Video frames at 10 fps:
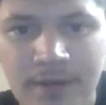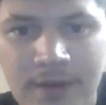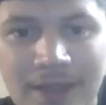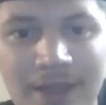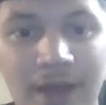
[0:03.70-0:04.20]

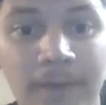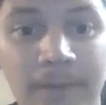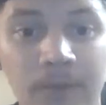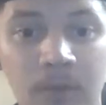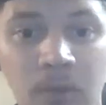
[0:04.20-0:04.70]

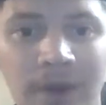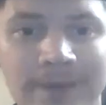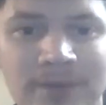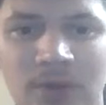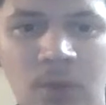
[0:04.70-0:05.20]
Hello, welcome
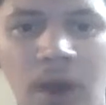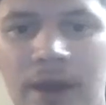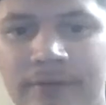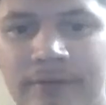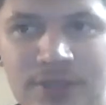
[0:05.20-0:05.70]
to the Wild
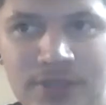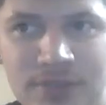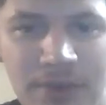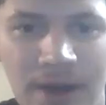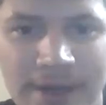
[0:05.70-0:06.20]
Adventures
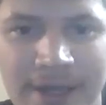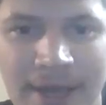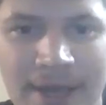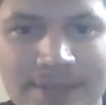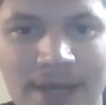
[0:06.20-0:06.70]

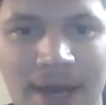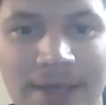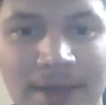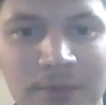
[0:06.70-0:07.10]
podcast. I am your